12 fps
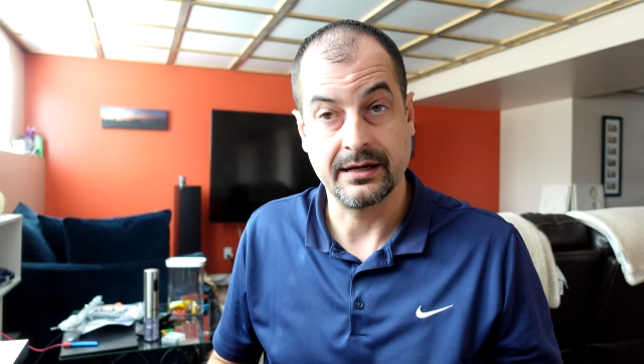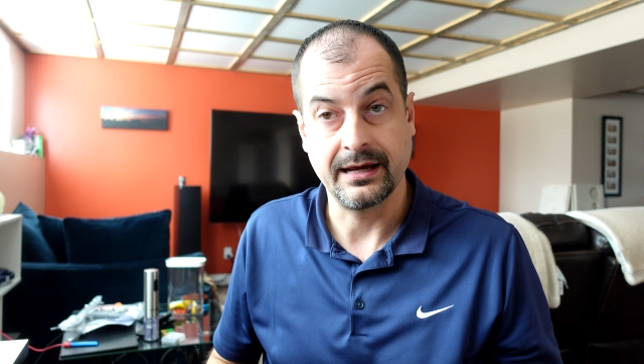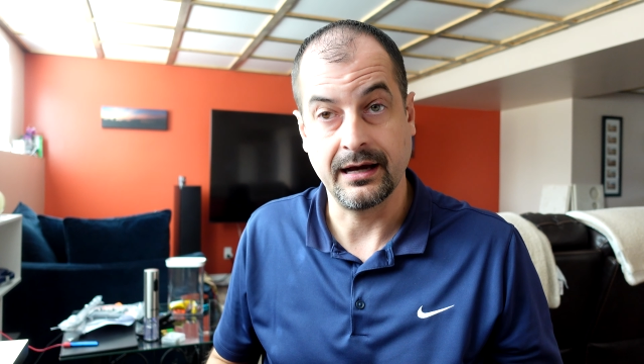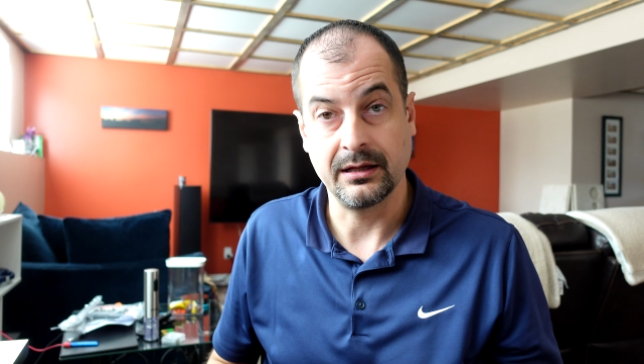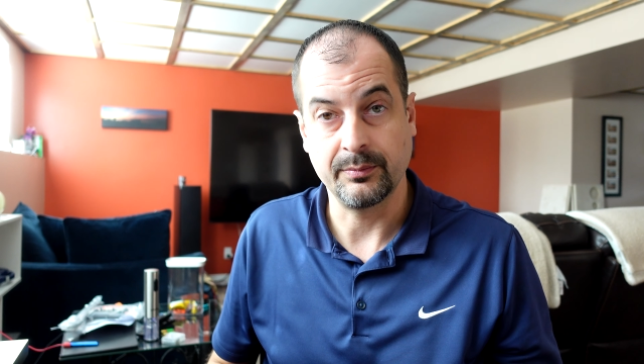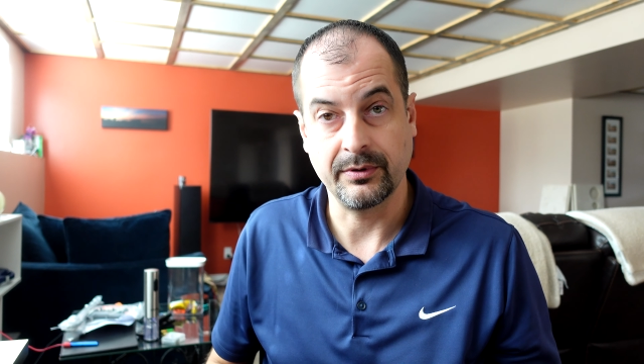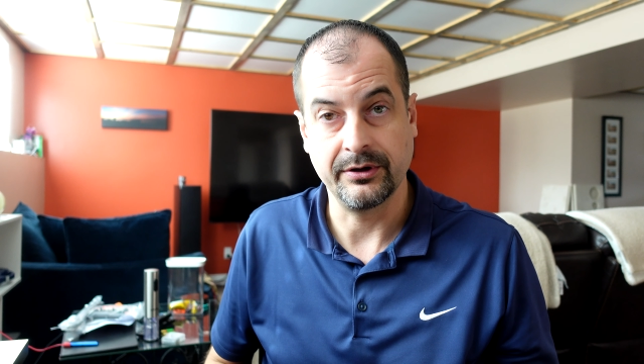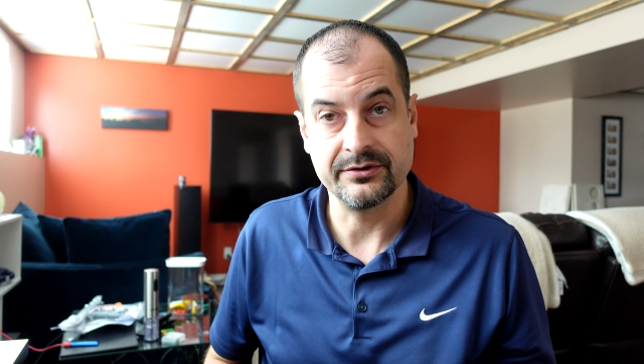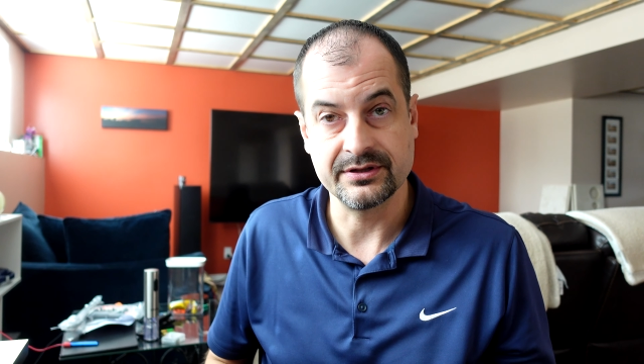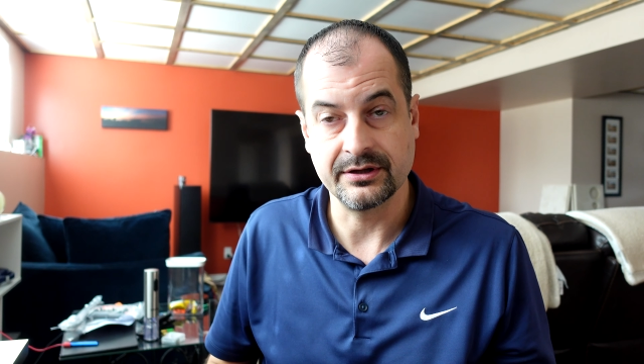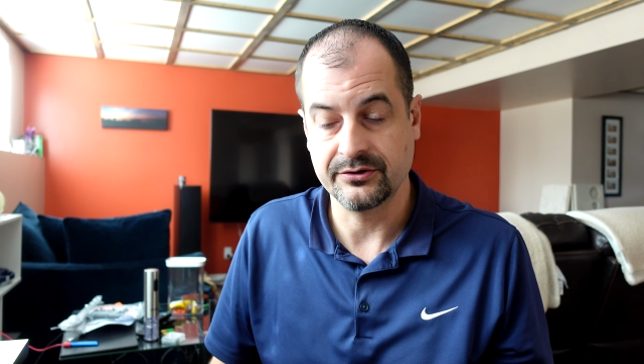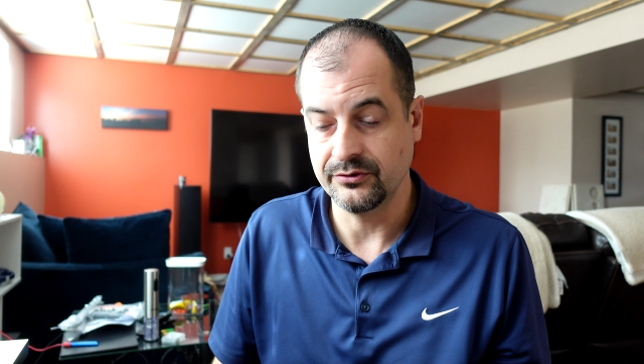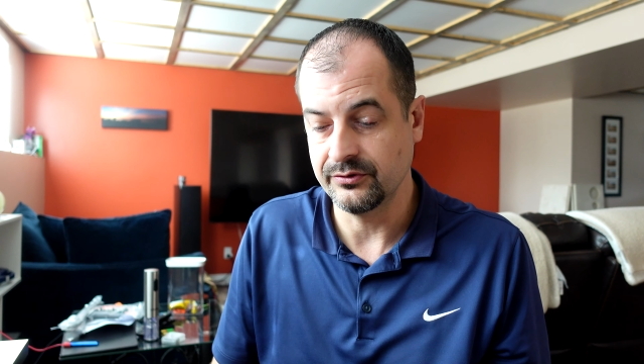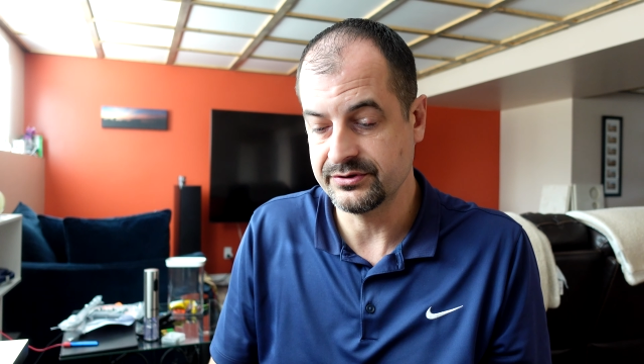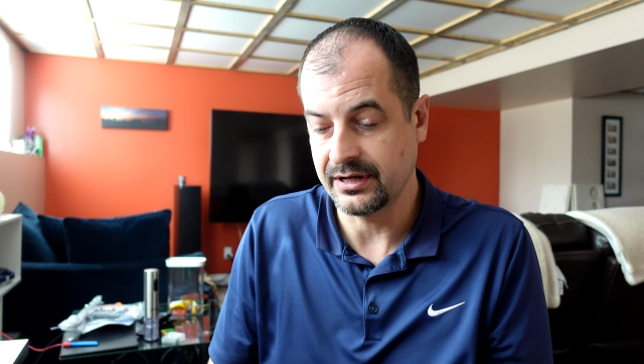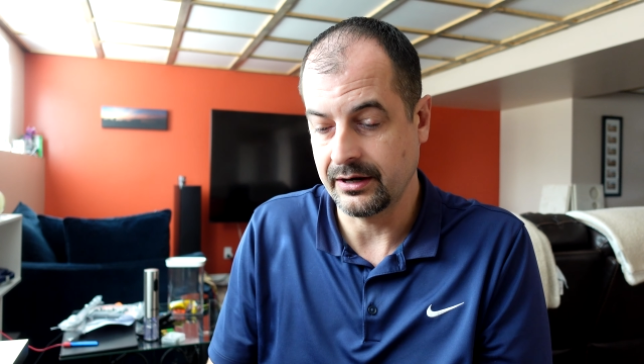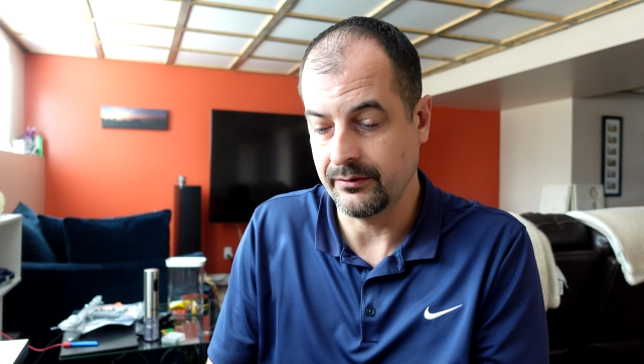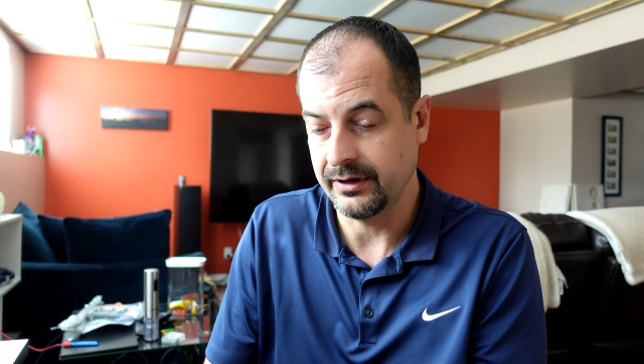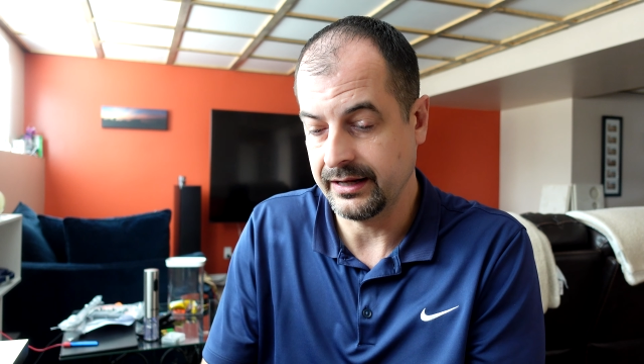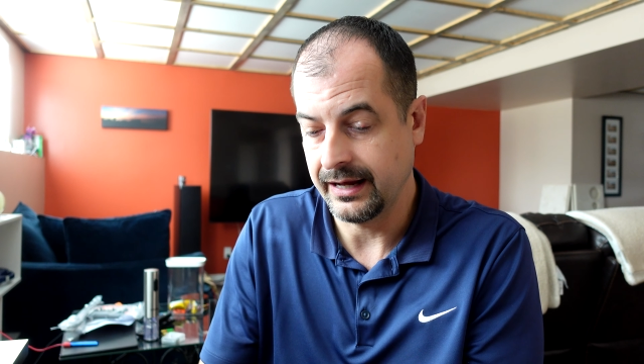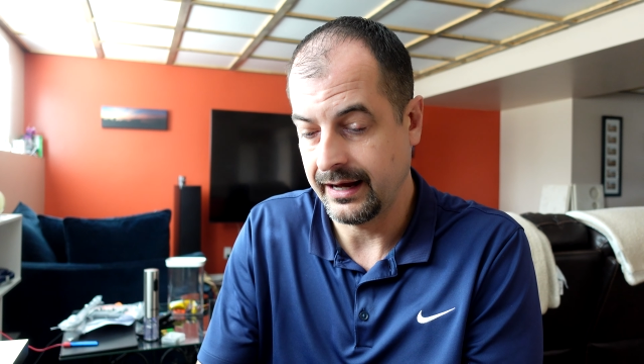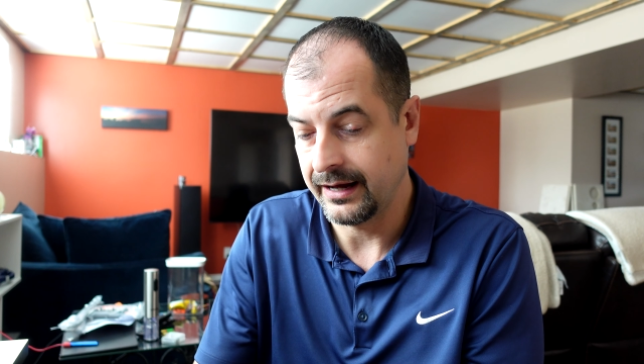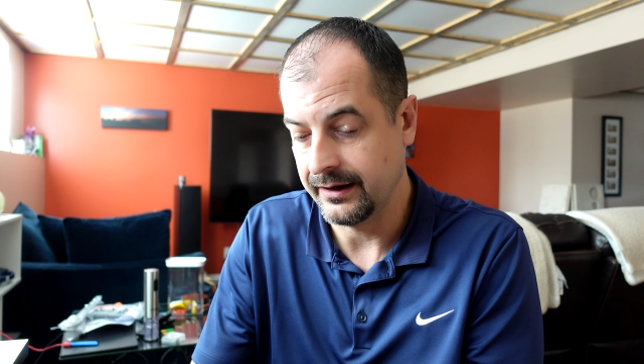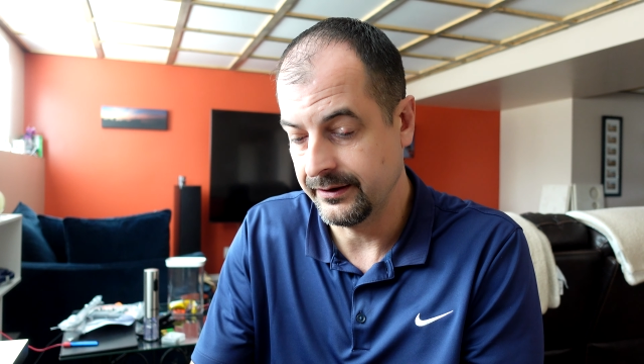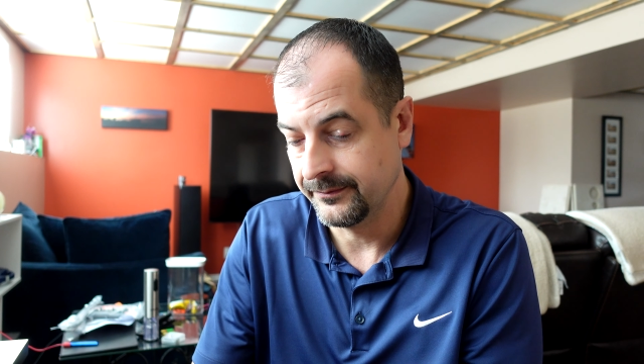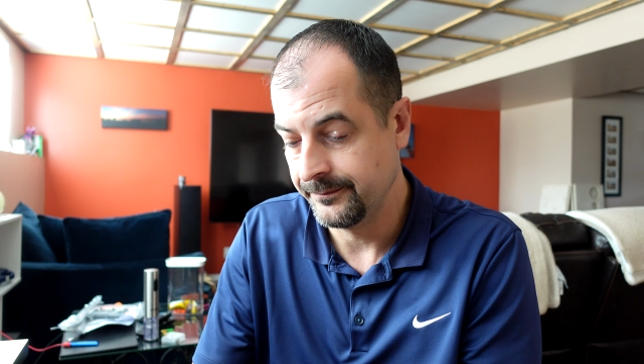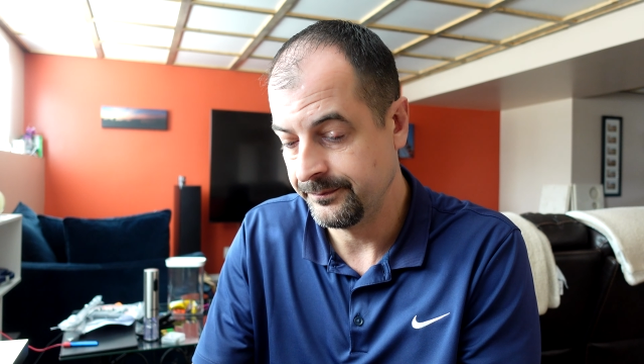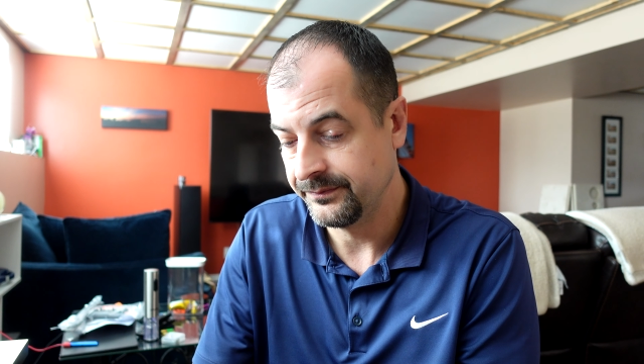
caliper, using the tools that I already had.